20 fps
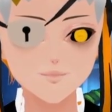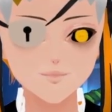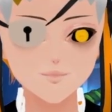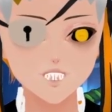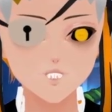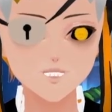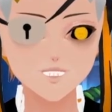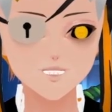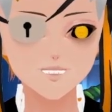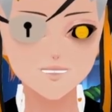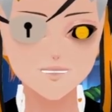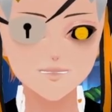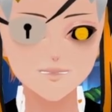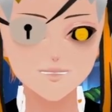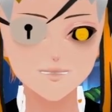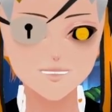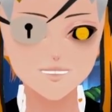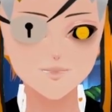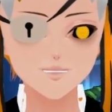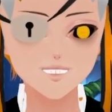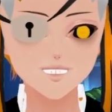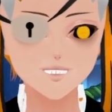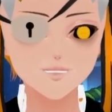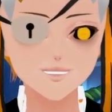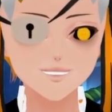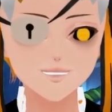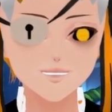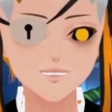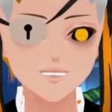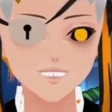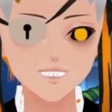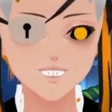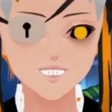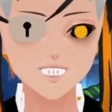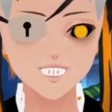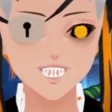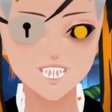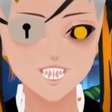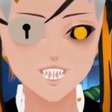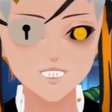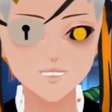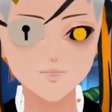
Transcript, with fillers: Well, we can just eat everything up.